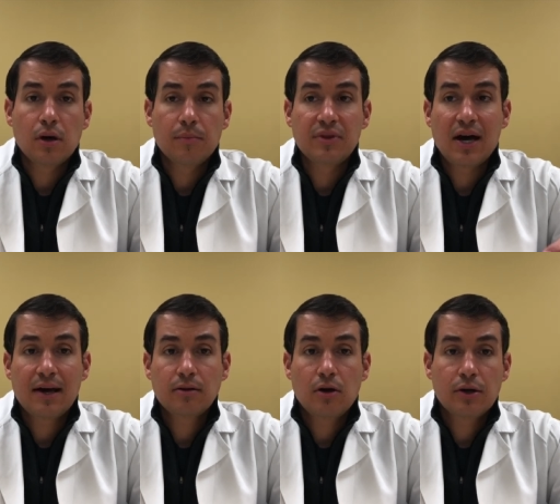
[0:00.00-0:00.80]

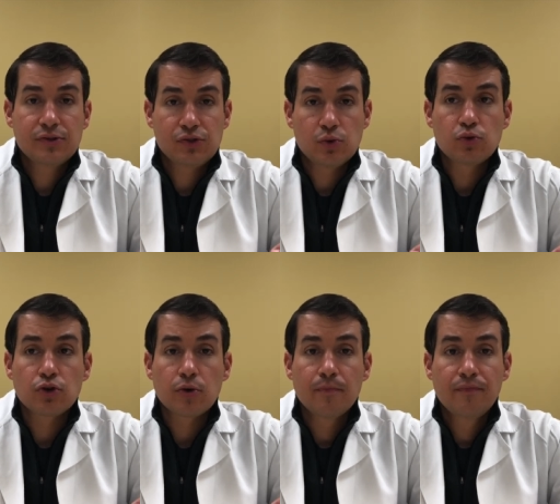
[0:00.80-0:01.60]
nylon
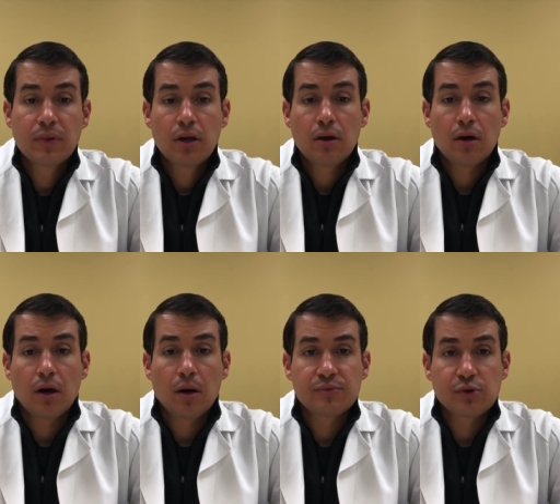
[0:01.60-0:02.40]
suture.
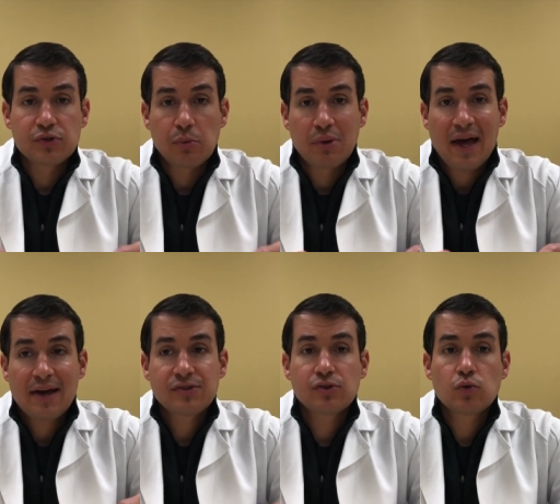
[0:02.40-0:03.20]
So it's a
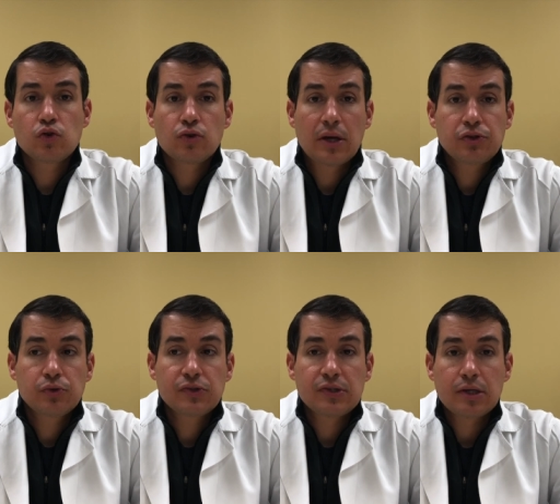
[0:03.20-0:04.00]
black suture that you'll
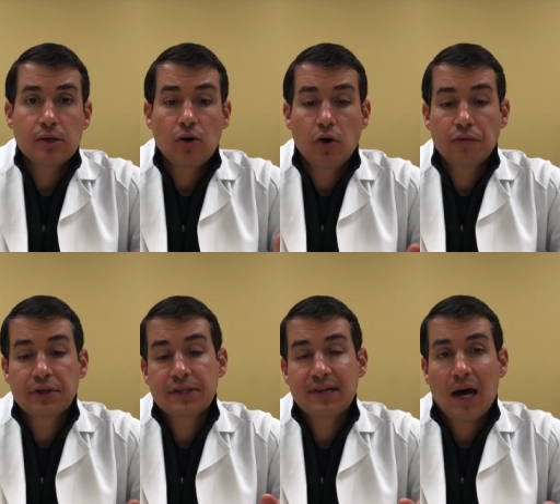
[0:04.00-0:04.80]
see. Over
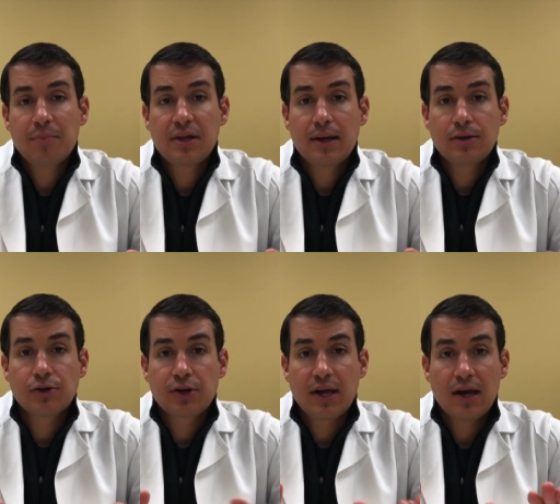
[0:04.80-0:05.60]
the top of that, you're
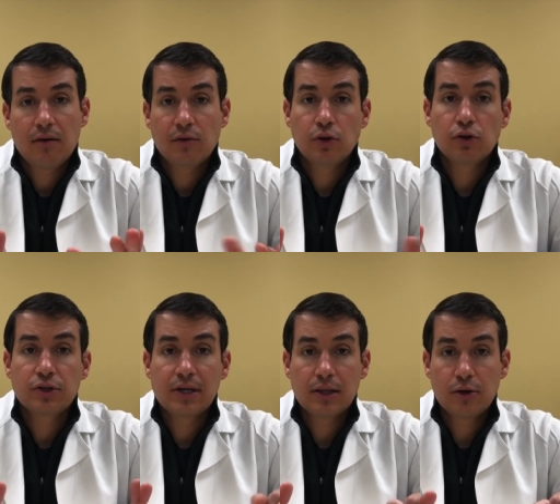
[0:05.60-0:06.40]
going to have a little
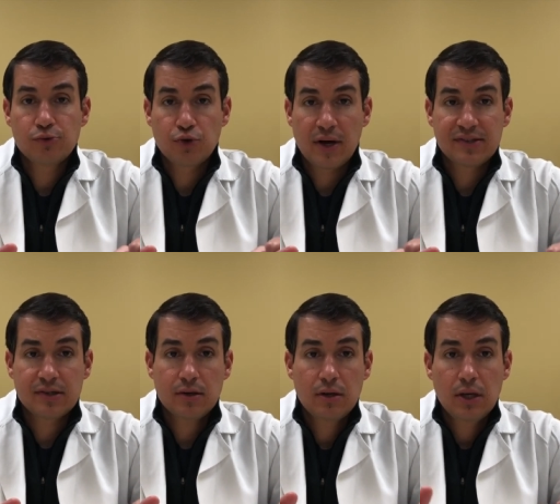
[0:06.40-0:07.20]
yellow
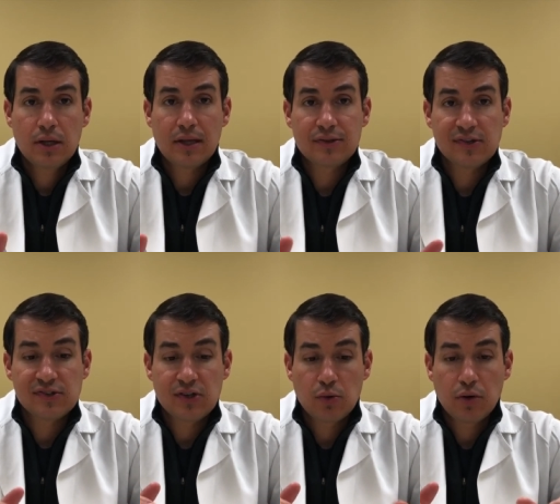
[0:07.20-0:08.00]
dressing. That's a
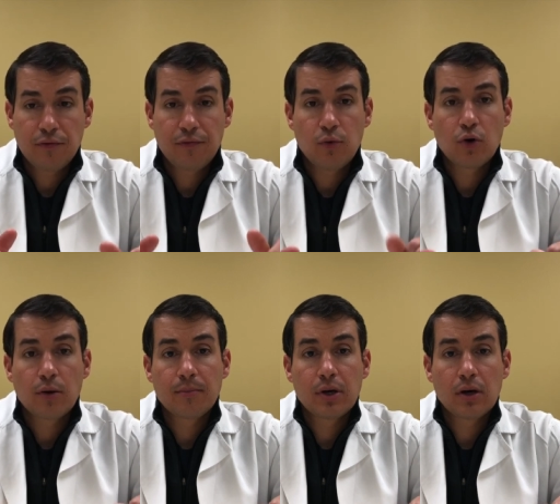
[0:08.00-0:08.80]
zero
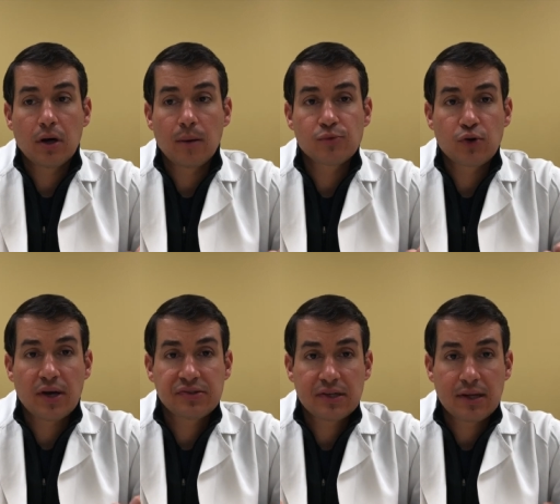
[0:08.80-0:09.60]
form
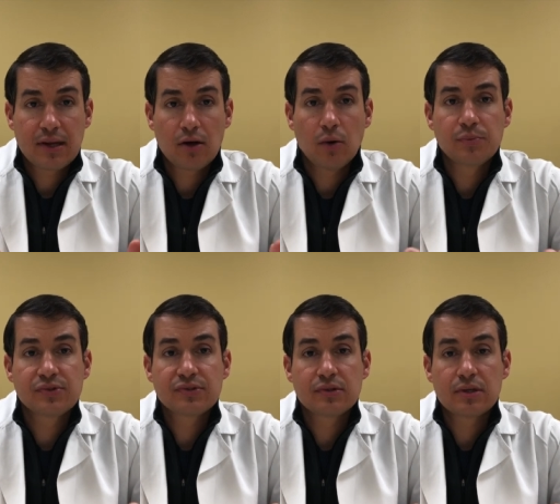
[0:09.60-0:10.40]
dressing that
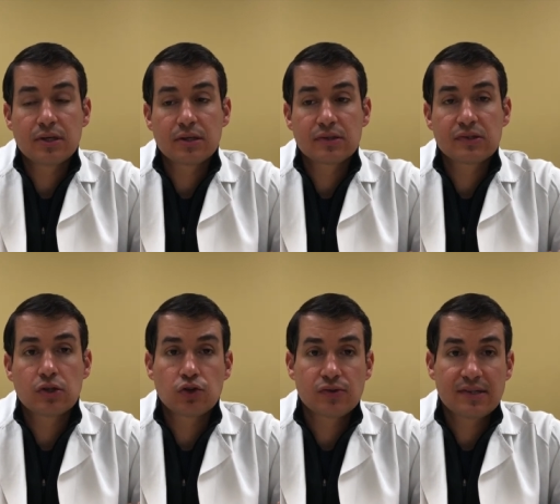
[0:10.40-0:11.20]
helps the
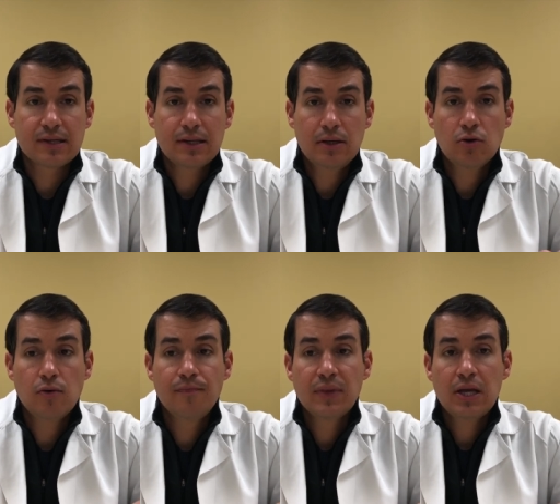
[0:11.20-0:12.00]
incision to
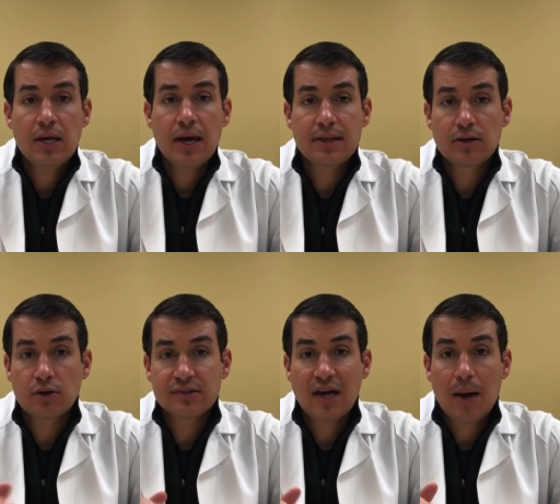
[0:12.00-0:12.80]
heal. And then
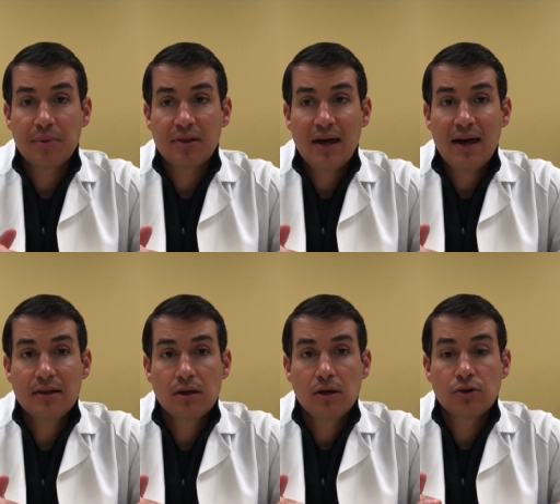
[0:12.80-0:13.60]
on top of
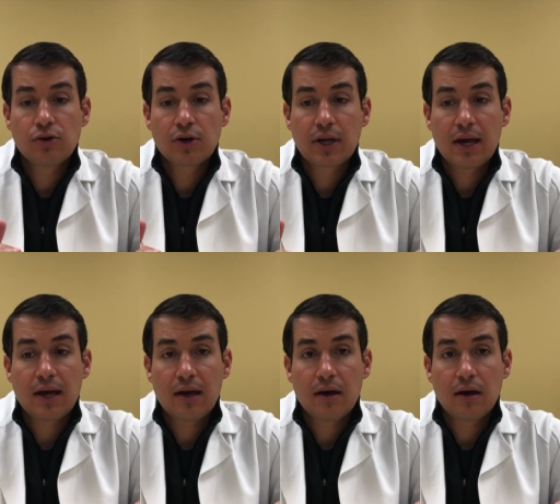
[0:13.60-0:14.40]
that, you're going to
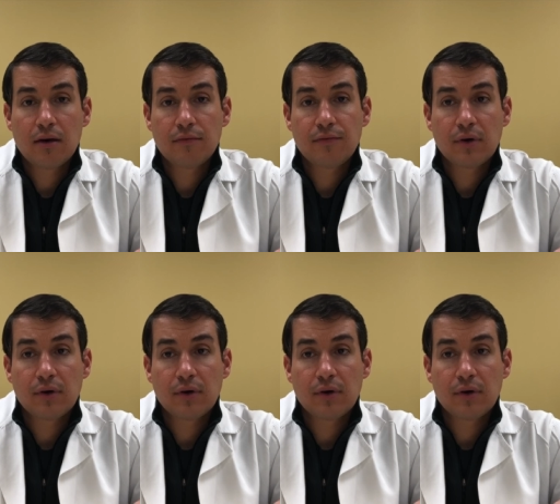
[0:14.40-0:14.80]
have